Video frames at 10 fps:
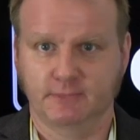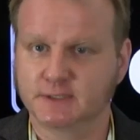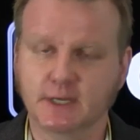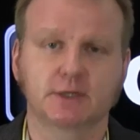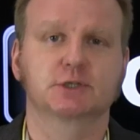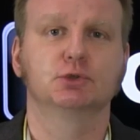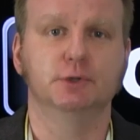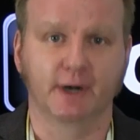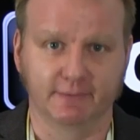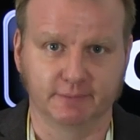It's like a
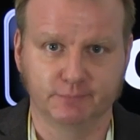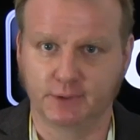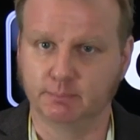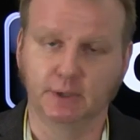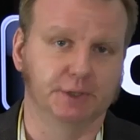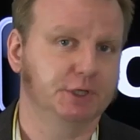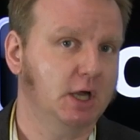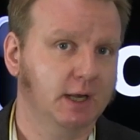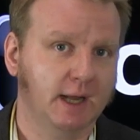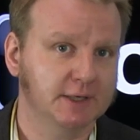screwdriver. You can build a
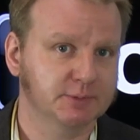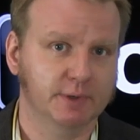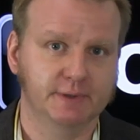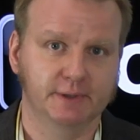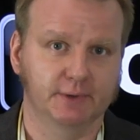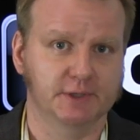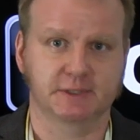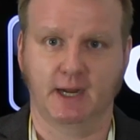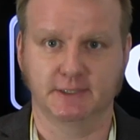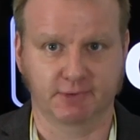doghouse with it or a
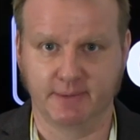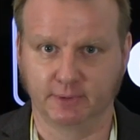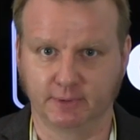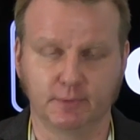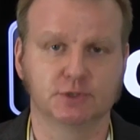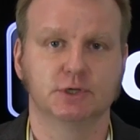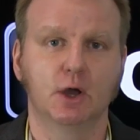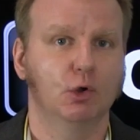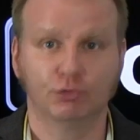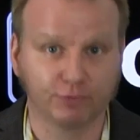skyscraper. There's
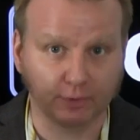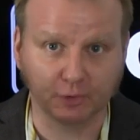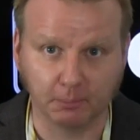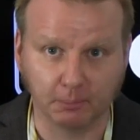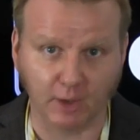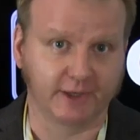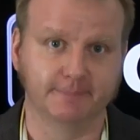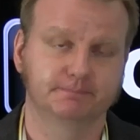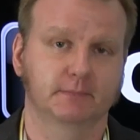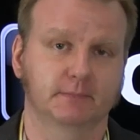no vertical market.
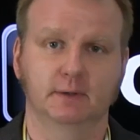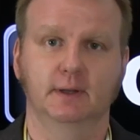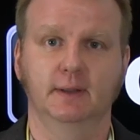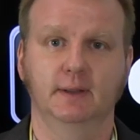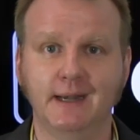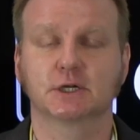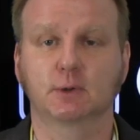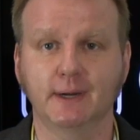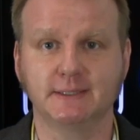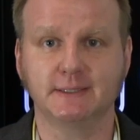And that is a
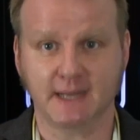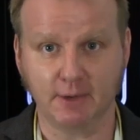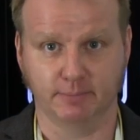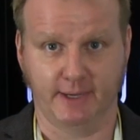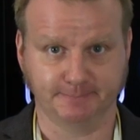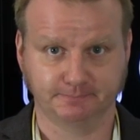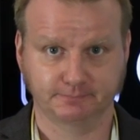great soundbite.